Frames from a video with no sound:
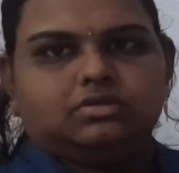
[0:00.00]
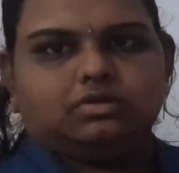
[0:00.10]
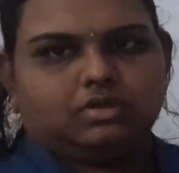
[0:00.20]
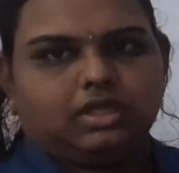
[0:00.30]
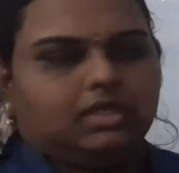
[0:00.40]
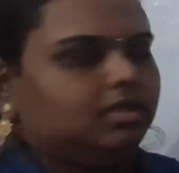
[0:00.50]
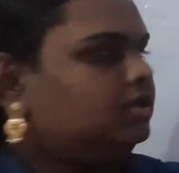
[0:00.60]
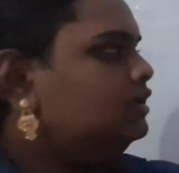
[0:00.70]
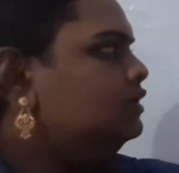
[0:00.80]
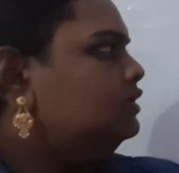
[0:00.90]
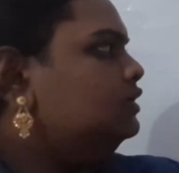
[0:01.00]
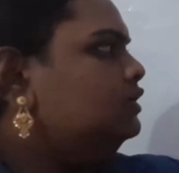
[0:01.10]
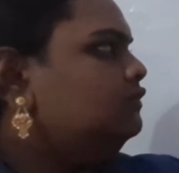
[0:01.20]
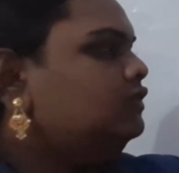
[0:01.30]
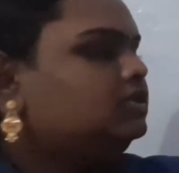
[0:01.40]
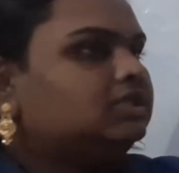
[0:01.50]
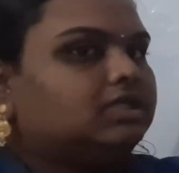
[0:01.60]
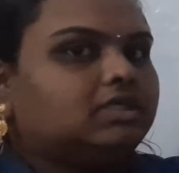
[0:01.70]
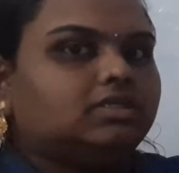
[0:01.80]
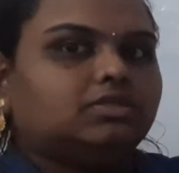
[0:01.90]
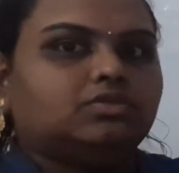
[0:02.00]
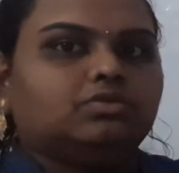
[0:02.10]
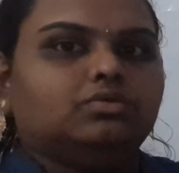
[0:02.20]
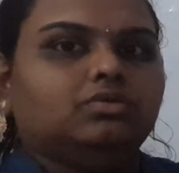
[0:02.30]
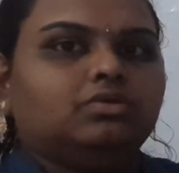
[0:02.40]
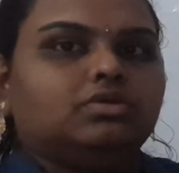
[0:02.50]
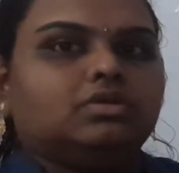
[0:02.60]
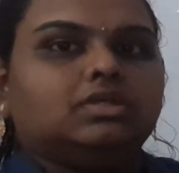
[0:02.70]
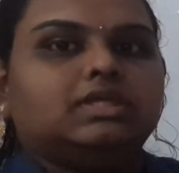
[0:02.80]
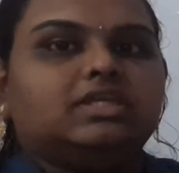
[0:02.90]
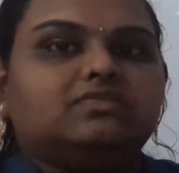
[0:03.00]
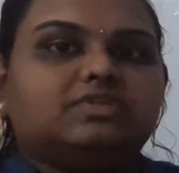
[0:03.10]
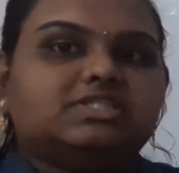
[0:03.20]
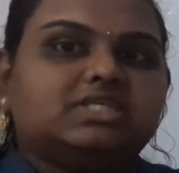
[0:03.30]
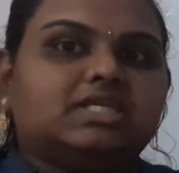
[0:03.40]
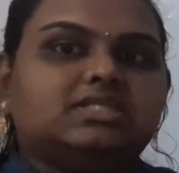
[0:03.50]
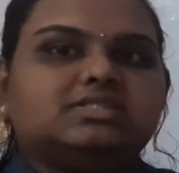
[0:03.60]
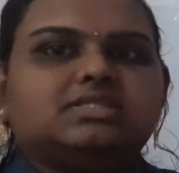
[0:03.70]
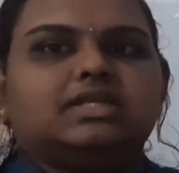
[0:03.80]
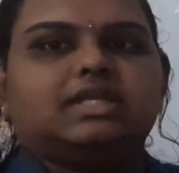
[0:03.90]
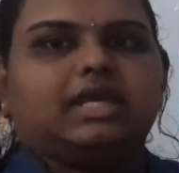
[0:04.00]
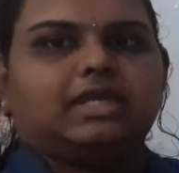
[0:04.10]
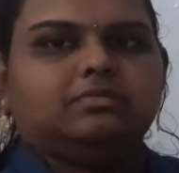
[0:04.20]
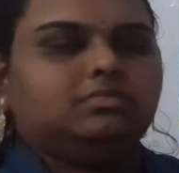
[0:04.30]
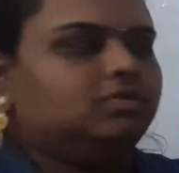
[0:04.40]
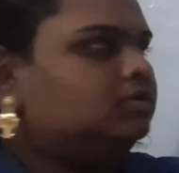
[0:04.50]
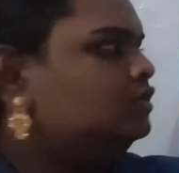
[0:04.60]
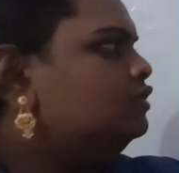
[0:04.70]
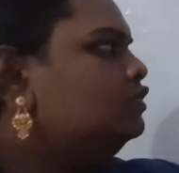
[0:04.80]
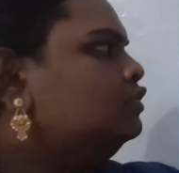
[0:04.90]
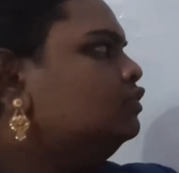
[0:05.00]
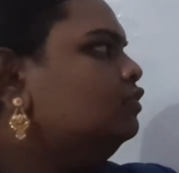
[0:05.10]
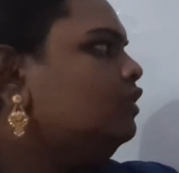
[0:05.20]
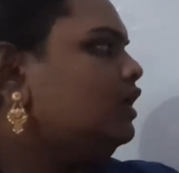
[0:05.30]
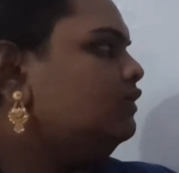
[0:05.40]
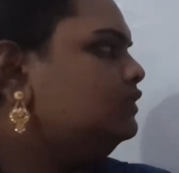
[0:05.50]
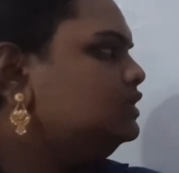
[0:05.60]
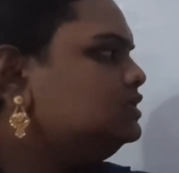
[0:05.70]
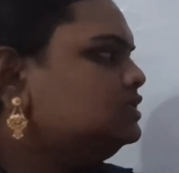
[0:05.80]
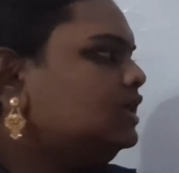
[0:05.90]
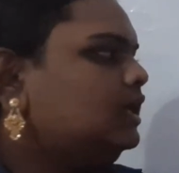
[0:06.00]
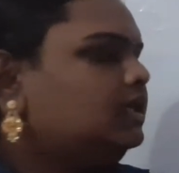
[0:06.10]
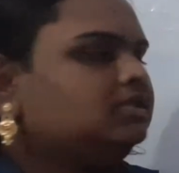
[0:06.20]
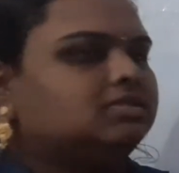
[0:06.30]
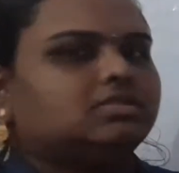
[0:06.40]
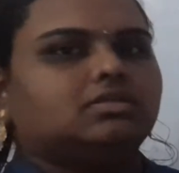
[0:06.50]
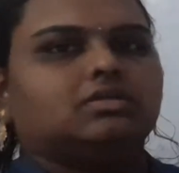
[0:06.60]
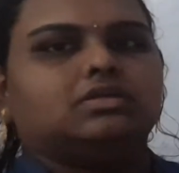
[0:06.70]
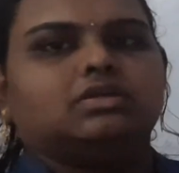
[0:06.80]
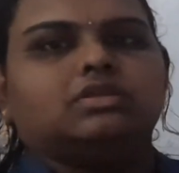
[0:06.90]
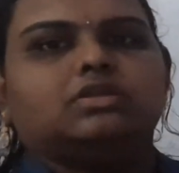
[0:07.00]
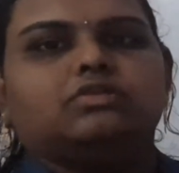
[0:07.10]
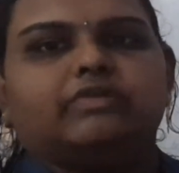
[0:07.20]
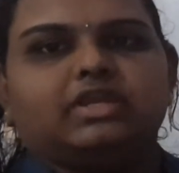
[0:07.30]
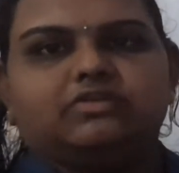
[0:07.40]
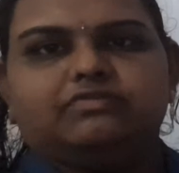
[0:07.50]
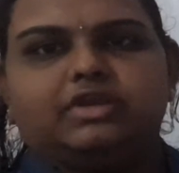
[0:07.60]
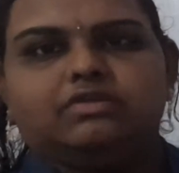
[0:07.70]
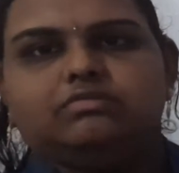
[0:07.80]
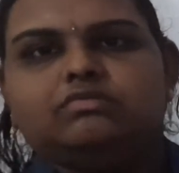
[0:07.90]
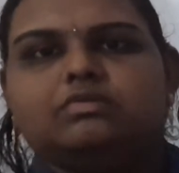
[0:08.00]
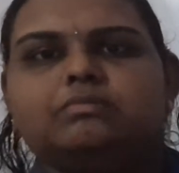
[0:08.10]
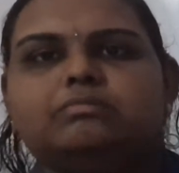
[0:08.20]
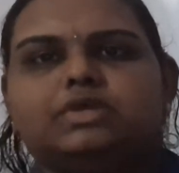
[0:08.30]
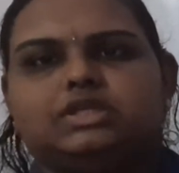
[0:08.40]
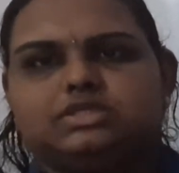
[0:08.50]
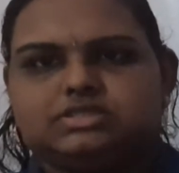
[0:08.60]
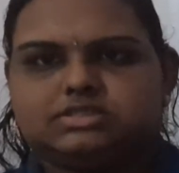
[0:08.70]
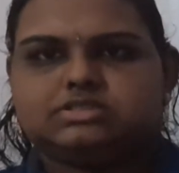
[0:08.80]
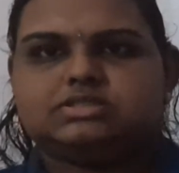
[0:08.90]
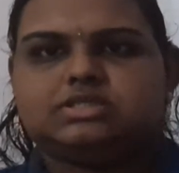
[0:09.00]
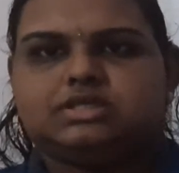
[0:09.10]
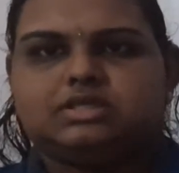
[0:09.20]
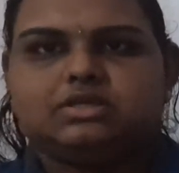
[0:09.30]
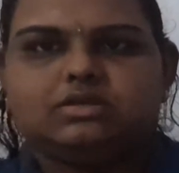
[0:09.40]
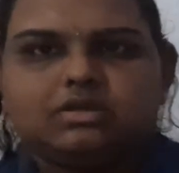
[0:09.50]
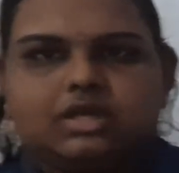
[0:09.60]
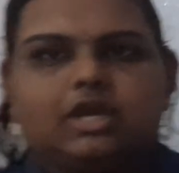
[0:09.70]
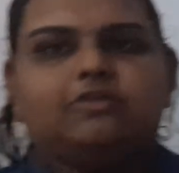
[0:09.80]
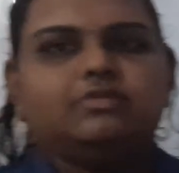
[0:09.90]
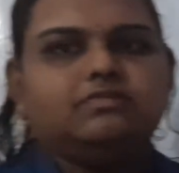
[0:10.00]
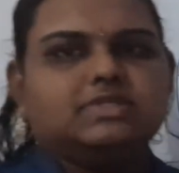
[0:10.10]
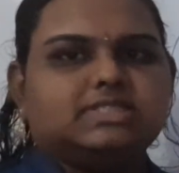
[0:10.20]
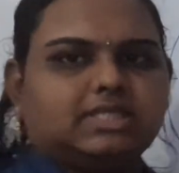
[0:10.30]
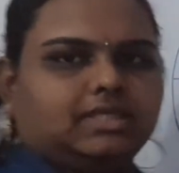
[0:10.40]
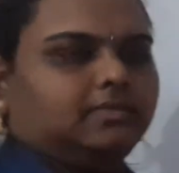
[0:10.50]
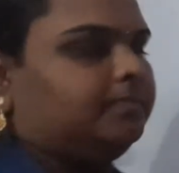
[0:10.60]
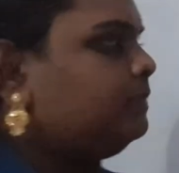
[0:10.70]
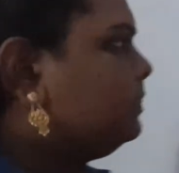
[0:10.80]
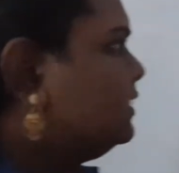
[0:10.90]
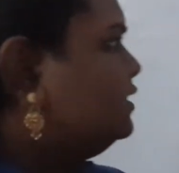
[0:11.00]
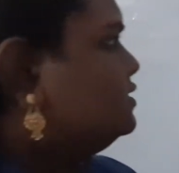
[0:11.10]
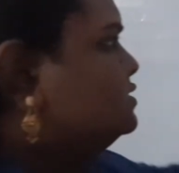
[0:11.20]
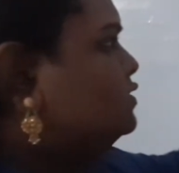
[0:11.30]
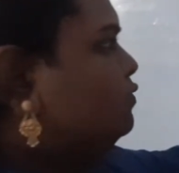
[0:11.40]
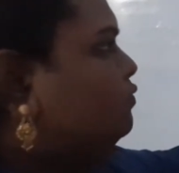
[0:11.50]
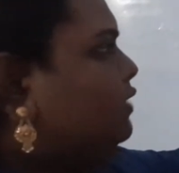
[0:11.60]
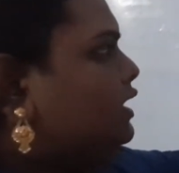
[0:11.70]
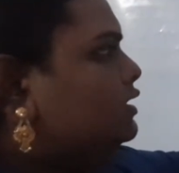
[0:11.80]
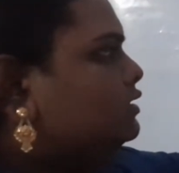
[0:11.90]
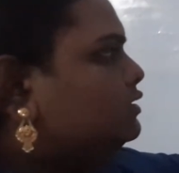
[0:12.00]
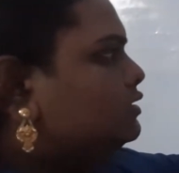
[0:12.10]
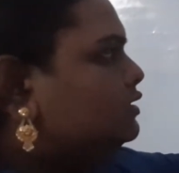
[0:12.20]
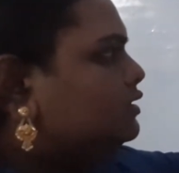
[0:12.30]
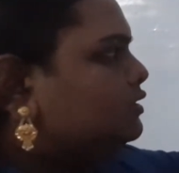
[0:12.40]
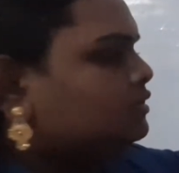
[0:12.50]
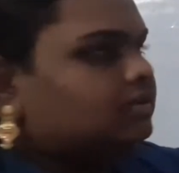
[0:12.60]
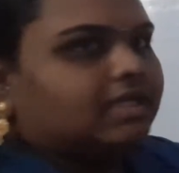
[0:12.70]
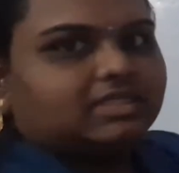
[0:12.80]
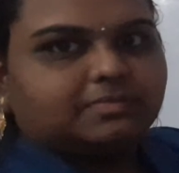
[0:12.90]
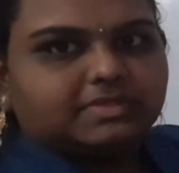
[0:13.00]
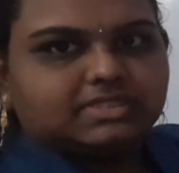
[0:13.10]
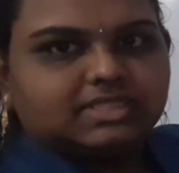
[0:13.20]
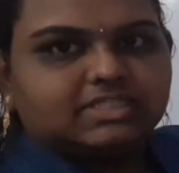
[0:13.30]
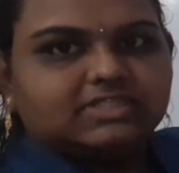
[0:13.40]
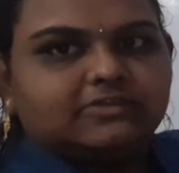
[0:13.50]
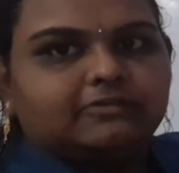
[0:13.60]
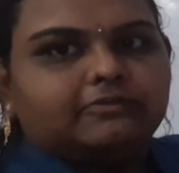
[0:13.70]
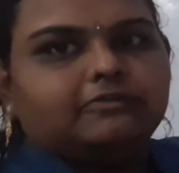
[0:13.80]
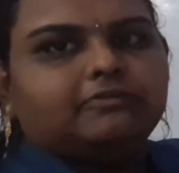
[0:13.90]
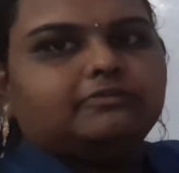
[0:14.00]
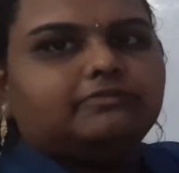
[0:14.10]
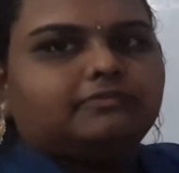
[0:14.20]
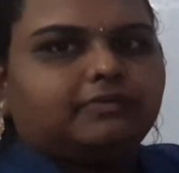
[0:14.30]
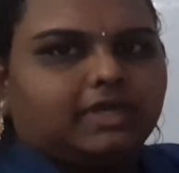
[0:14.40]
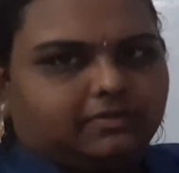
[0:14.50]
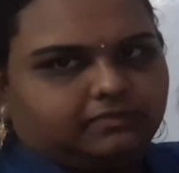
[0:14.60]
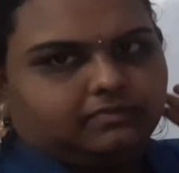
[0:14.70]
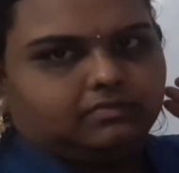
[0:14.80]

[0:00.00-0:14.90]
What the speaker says: okay, if you are taking two, it will change the time 2 hours and 25 minutes. How will we see? So 1, that represents 5.